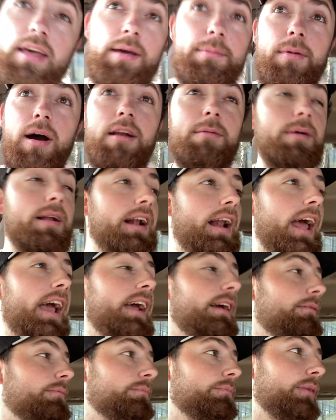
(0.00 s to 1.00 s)
It might have been an
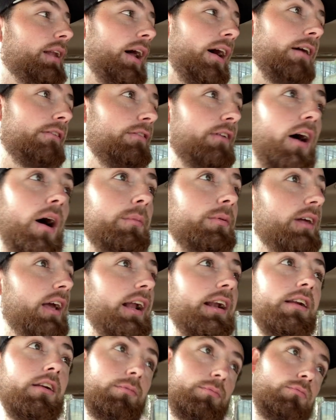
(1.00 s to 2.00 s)
eight, but now I feel
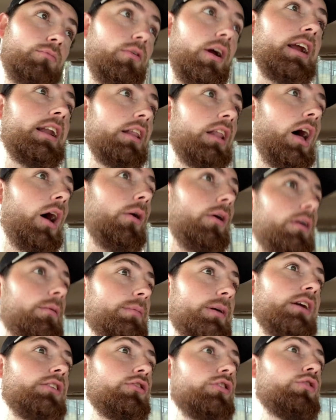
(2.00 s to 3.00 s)
obligated to rate it lower
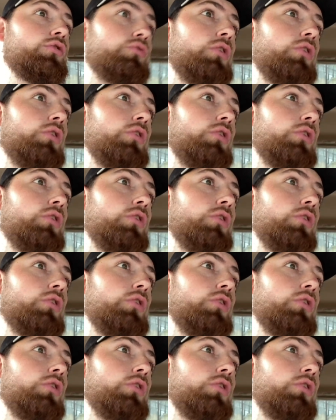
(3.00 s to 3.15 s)
because you just